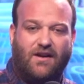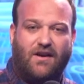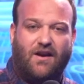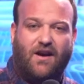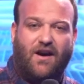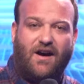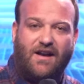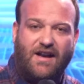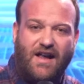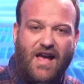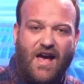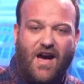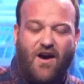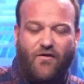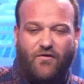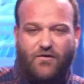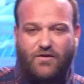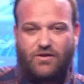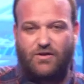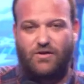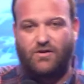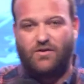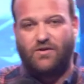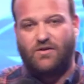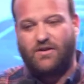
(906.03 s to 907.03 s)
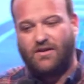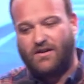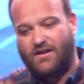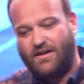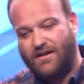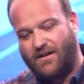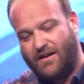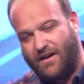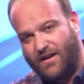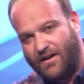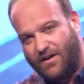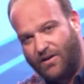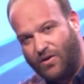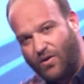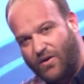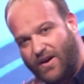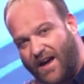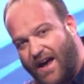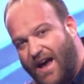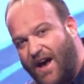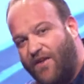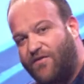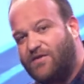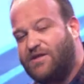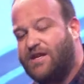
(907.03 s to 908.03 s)
I now have to look
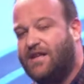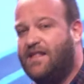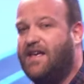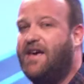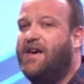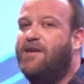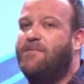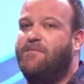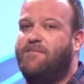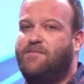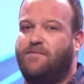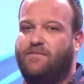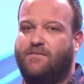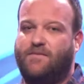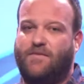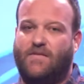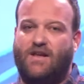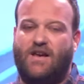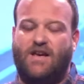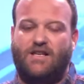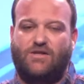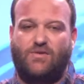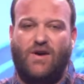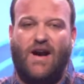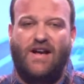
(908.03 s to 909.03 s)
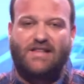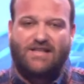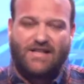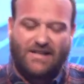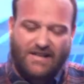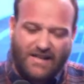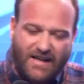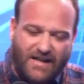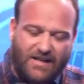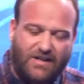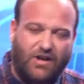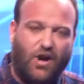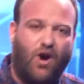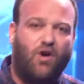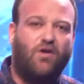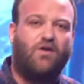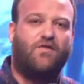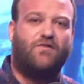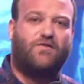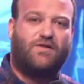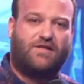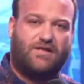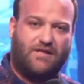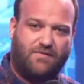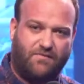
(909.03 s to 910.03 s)
after them. And so I had to let go
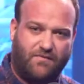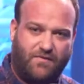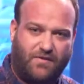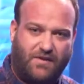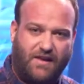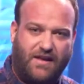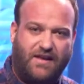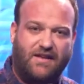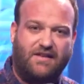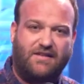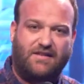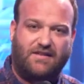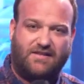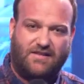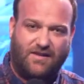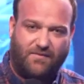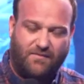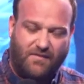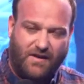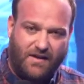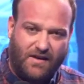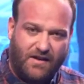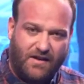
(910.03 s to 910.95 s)
of some things, some